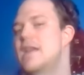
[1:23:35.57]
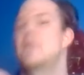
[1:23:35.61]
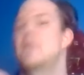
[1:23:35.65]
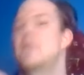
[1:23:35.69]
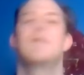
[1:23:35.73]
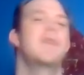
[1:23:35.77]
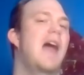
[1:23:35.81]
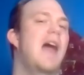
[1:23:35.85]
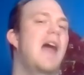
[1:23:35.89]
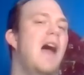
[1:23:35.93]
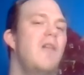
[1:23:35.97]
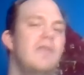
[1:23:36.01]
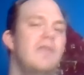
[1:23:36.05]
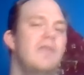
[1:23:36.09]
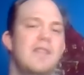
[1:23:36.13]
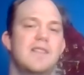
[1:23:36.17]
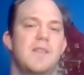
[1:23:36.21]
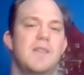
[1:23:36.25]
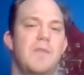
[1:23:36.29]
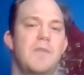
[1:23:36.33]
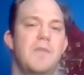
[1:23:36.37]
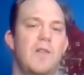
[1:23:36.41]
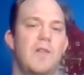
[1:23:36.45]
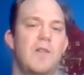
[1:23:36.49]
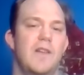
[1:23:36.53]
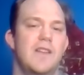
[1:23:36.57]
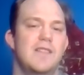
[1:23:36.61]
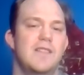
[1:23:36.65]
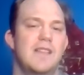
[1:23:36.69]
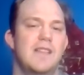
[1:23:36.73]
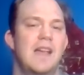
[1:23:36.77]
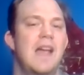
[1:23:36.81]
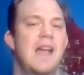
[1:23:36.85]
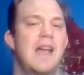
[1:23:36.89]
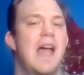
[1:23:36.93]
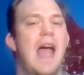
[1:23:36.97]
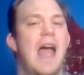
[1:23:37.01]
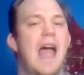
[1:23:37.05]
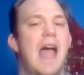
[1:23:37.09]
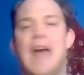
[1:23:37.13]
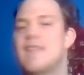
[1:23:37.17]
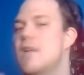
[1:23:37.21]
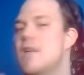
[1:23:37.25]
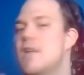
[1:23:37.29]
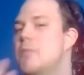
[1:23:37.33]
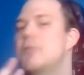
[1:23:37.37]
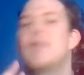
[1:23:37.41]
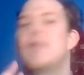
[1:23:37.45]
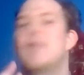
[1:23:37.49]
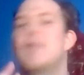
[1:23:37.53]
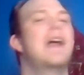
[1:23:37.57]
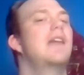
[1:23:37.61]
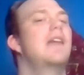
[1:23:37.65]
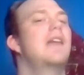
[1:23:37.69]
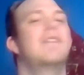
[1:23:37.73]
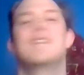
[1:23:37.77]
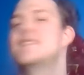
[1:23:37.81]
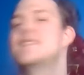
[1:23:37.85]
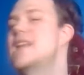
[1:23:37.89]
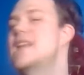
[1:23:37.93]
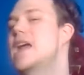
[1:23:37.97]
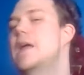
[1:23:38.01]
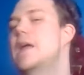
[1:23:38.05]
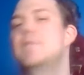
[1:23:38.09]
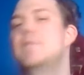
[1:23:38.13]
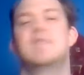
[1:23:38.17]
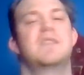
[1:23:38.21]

and without disabilities, and they're playing the same